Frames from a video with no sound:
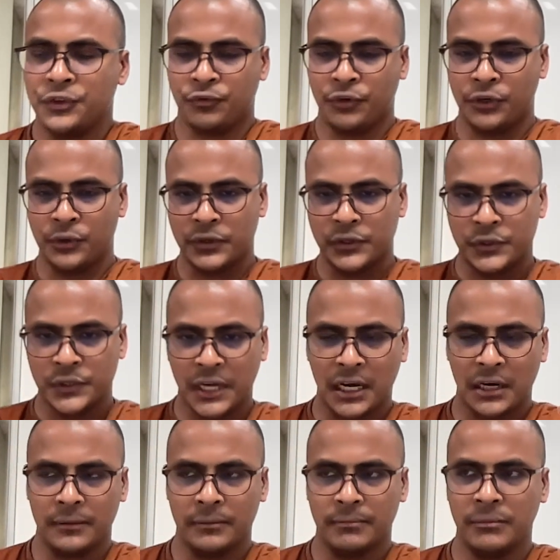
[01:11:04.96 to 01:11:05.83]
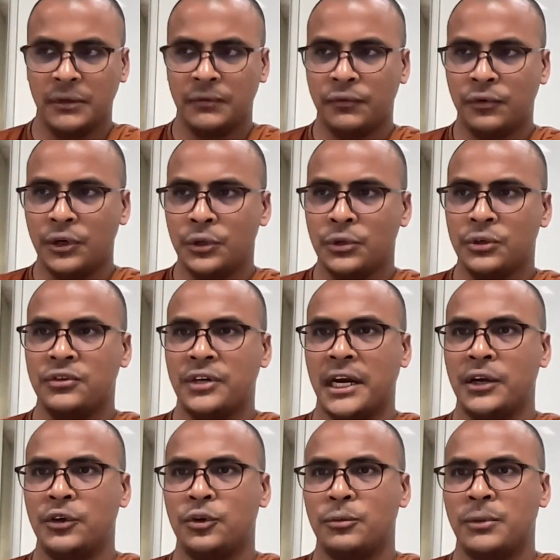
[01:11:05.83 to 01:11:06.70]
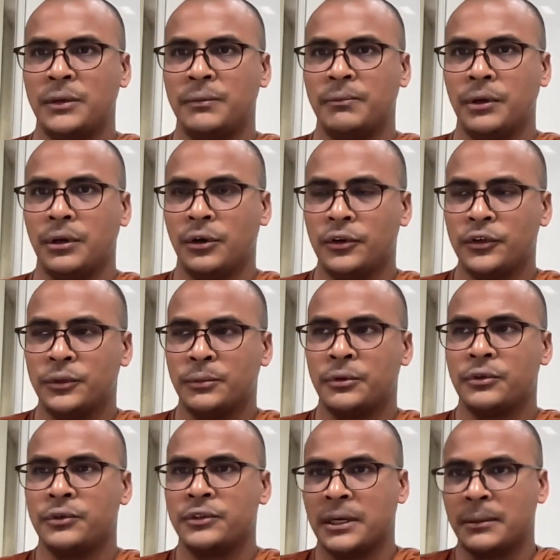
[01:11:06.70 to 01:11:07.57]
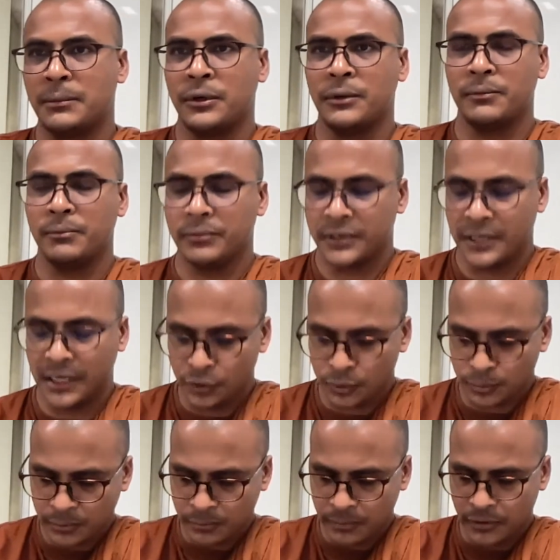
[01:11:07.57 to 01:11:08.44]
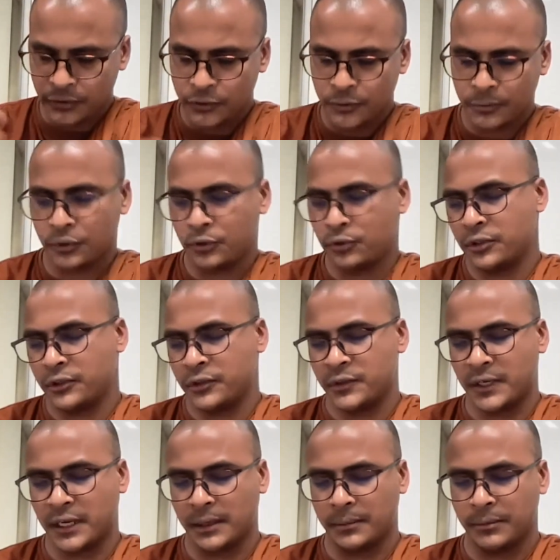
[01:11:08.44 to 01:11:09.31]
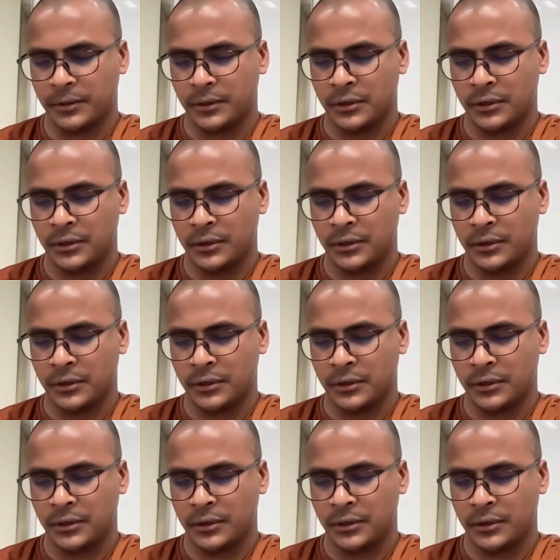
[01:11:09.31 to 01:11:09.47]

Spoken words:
for yourself. Before you trying to be philosopher to someone, try to be philosopher to yourself.